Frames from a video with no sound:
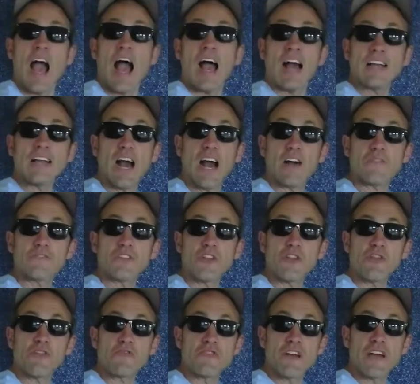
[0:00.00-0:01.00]
And after
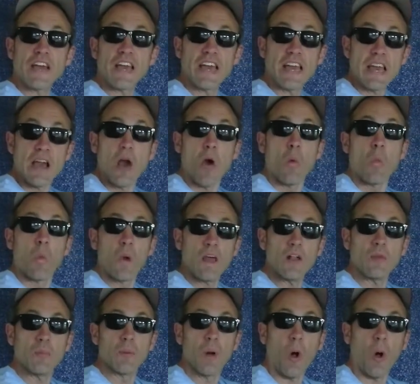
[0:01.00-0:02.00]
3,
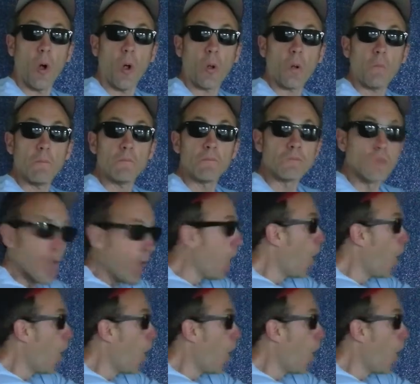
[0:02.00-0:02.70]
we'll pull.